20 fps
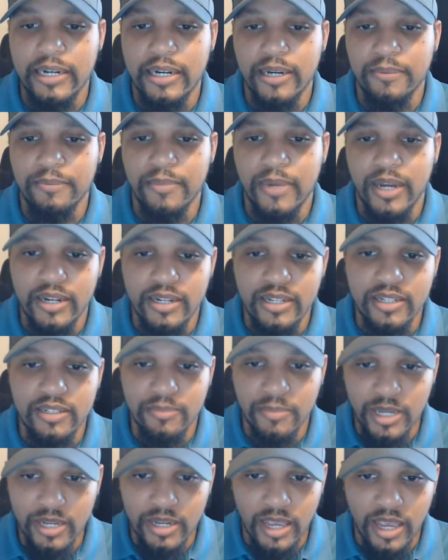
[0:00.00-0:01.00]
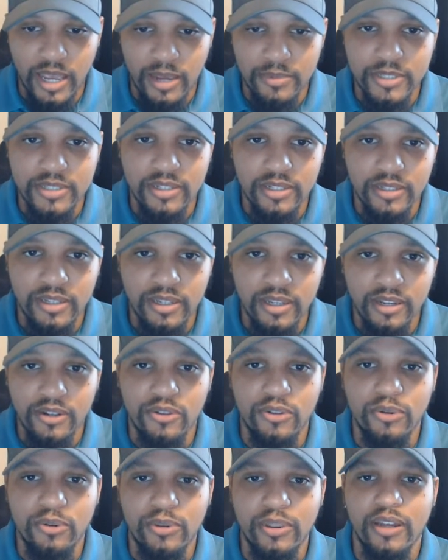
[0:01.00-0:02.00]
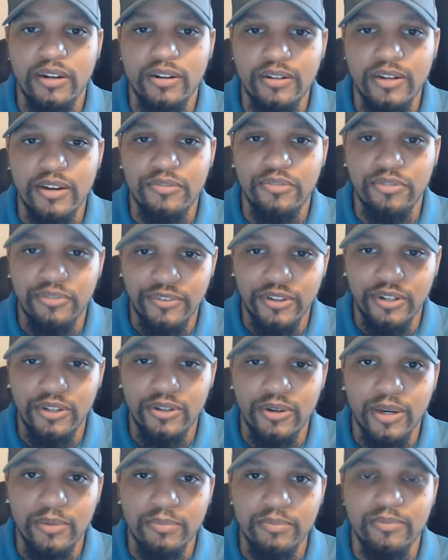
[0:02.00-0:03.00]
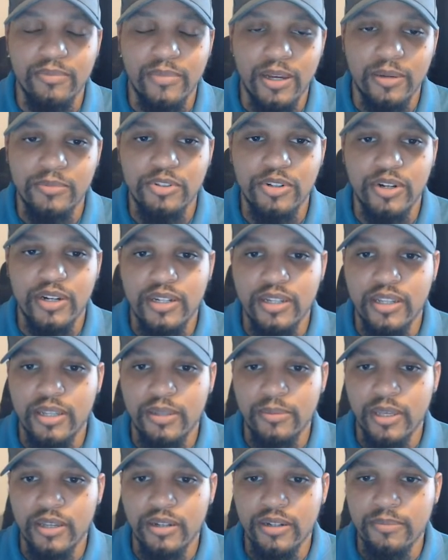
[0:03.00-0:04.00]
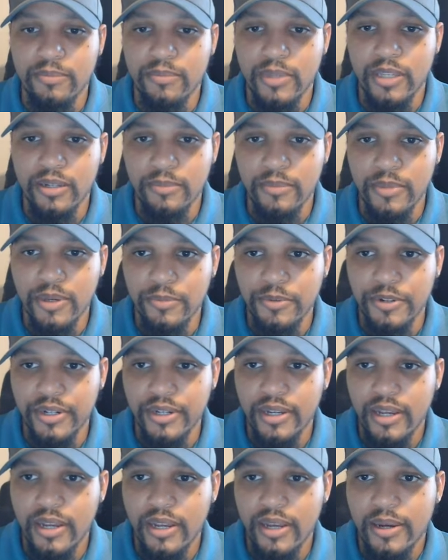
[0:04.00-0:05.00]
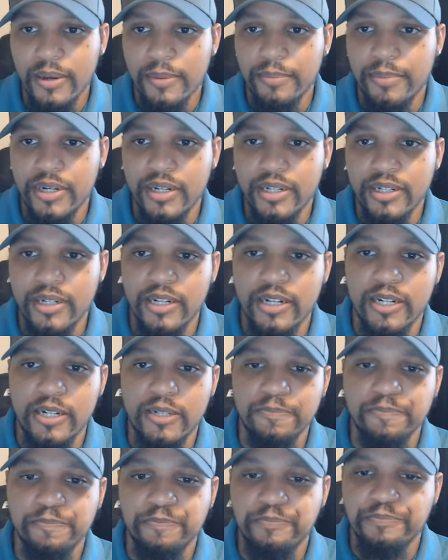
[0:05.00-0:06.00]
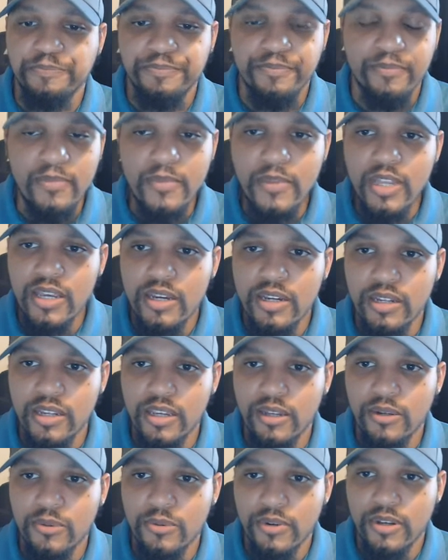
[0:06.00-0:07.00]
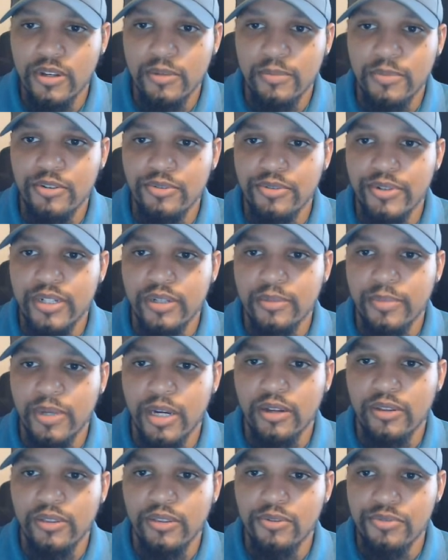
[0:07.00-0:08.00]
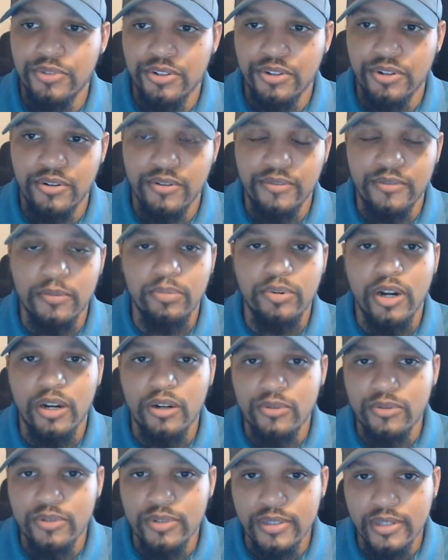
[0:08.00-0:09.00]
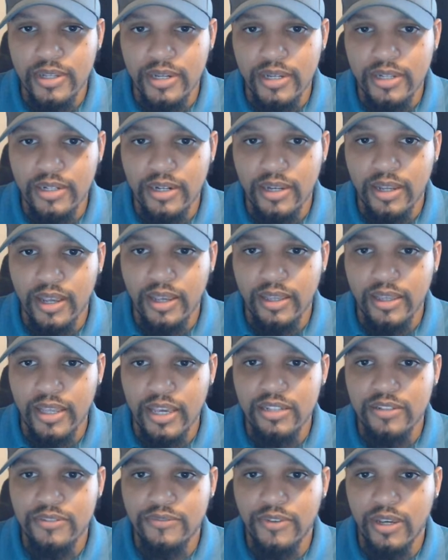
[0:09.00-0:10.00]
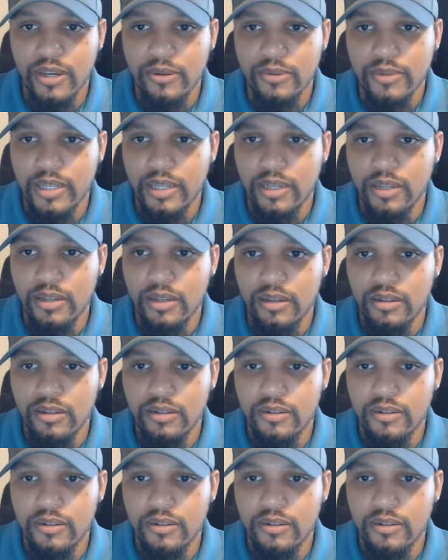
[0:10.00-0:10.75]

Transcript: I need to make a habit to include that on every video. I'm trying to keep that in memory. But again, we're going to be reading about the return of the prodigal son, and that's found in